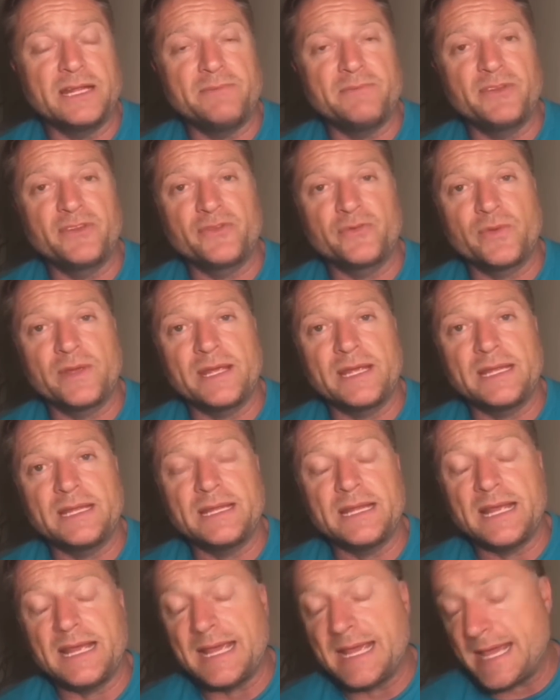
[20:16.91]
And in
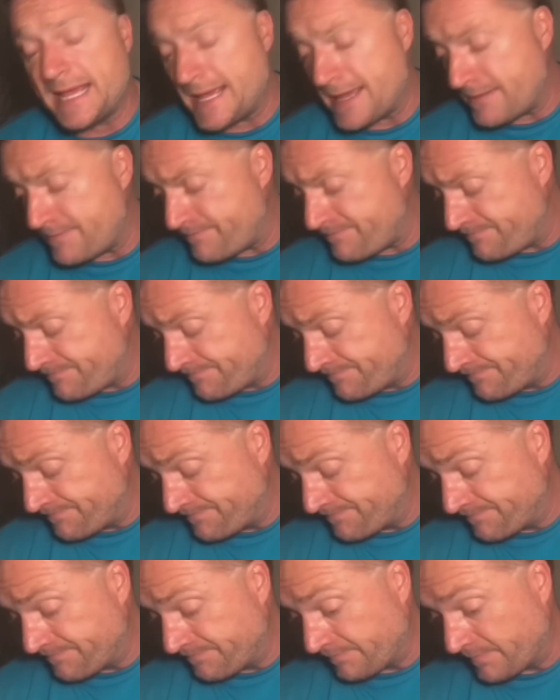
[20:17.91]
between um,
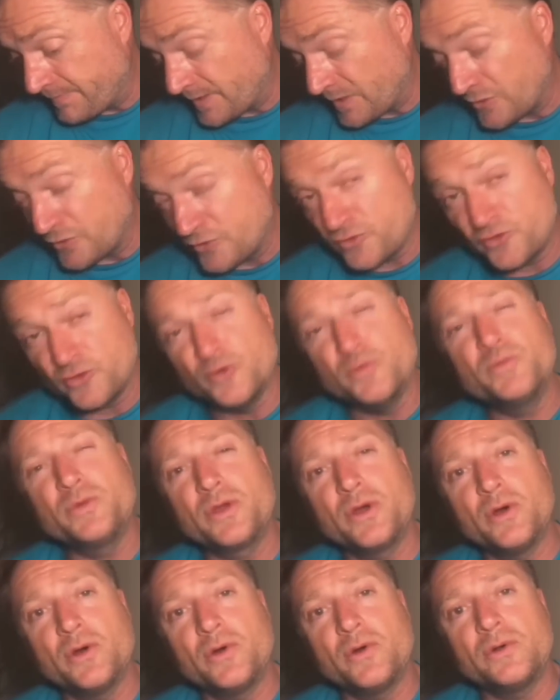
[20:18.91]

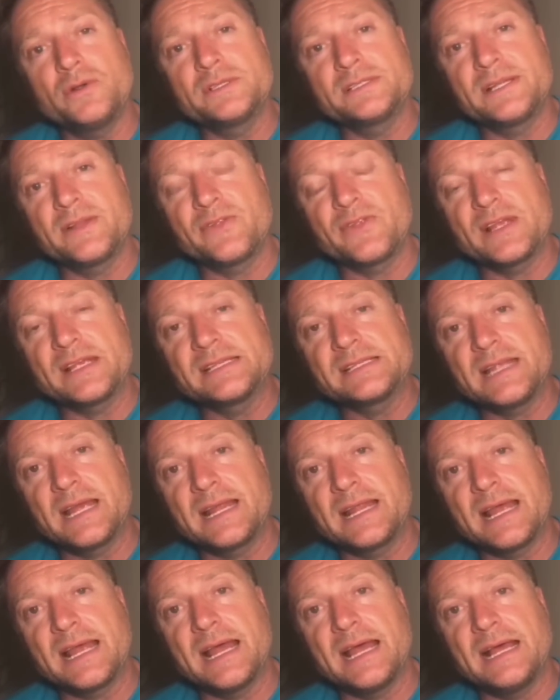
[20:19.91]
Zoom calls and things
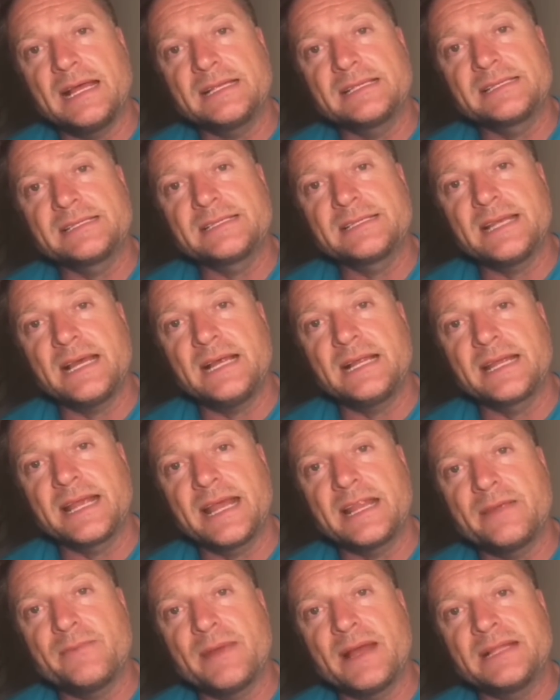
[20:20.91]
like that, I'll I'll
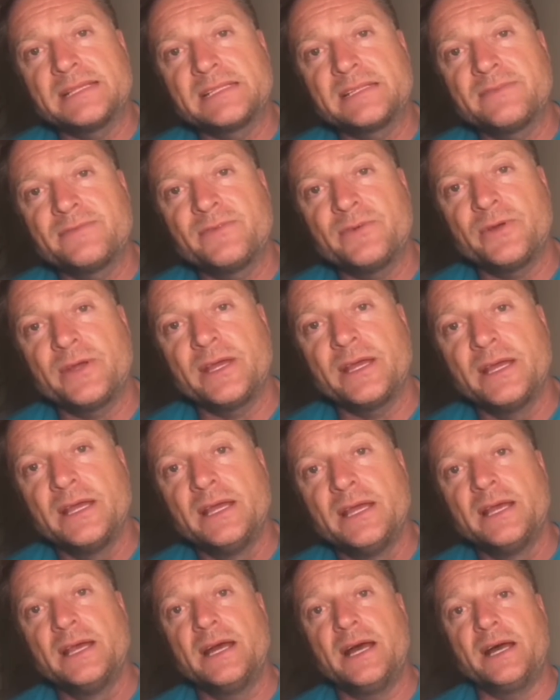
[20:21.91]
get them answered for you.
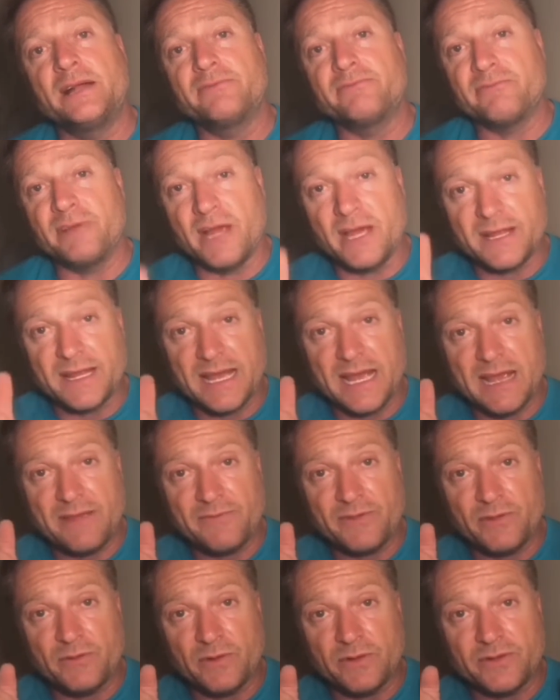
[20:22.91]
I'd rather
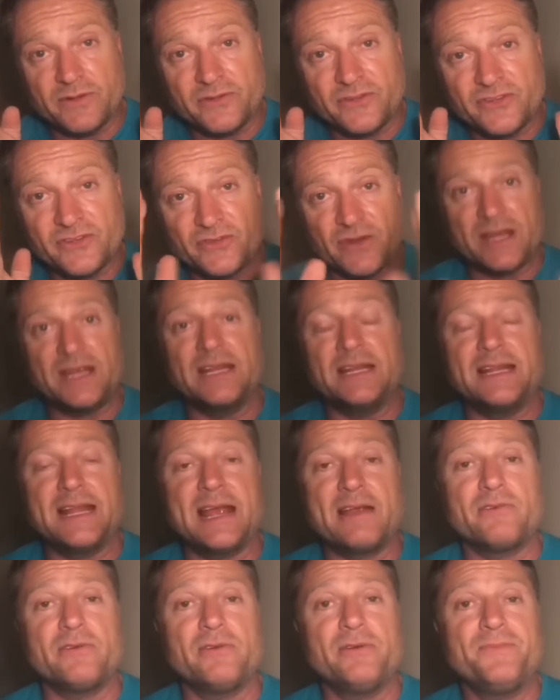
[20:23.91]
have you on the straight and
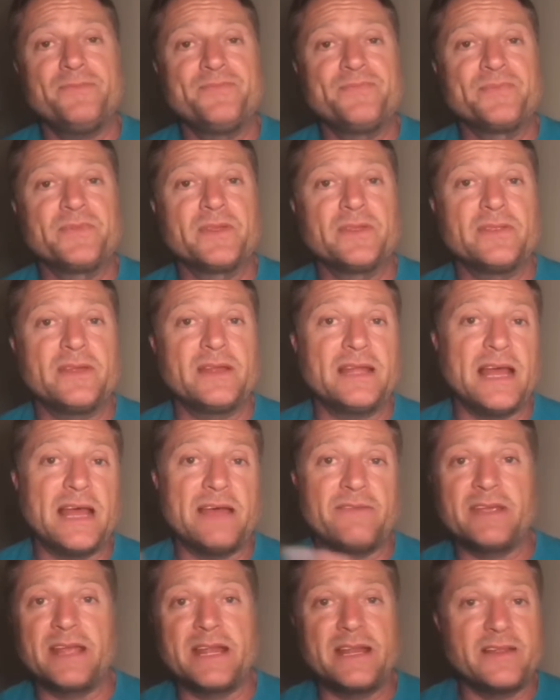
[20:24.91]
narrow than
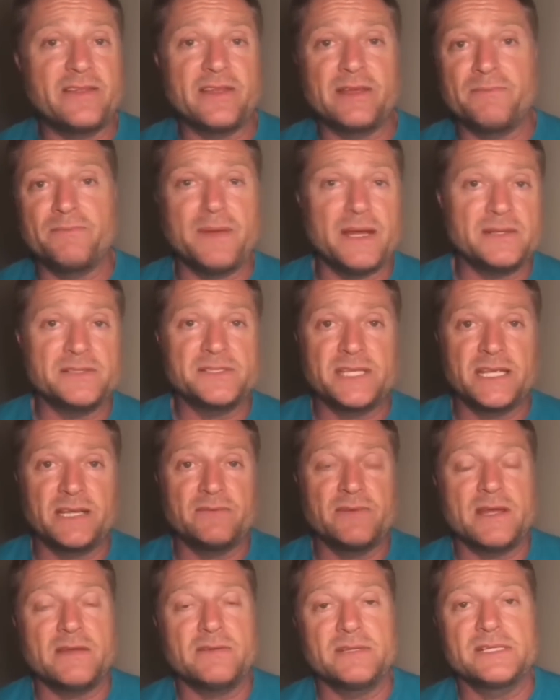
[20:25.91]
having anything bouncing
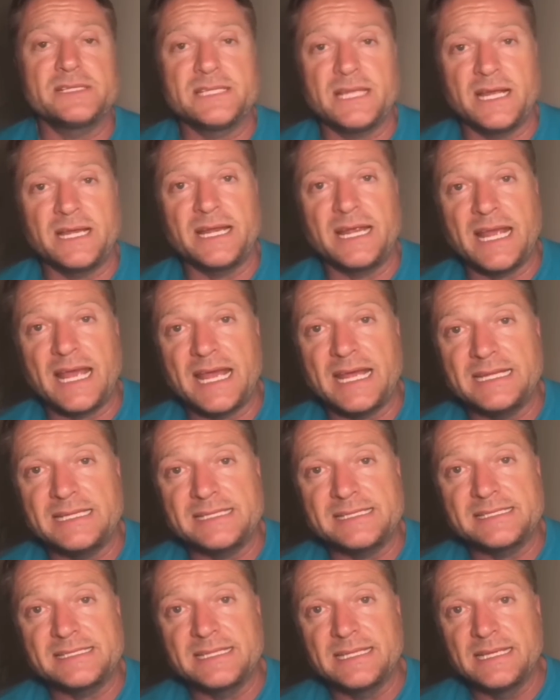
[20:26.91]
around inside of your
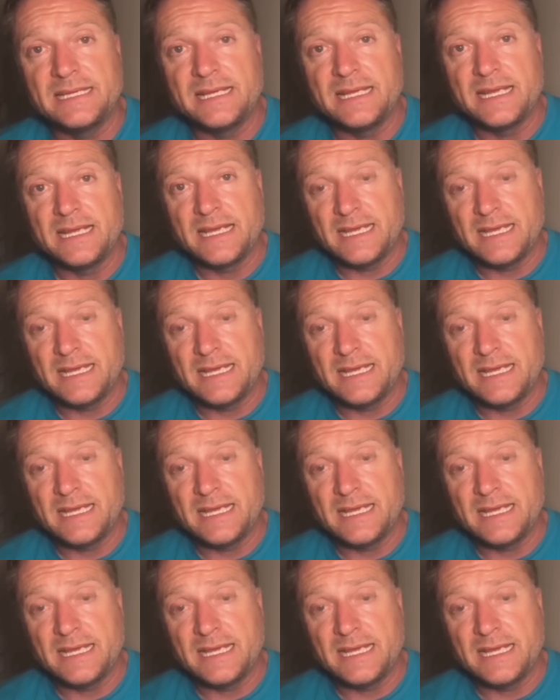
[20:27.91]
heads.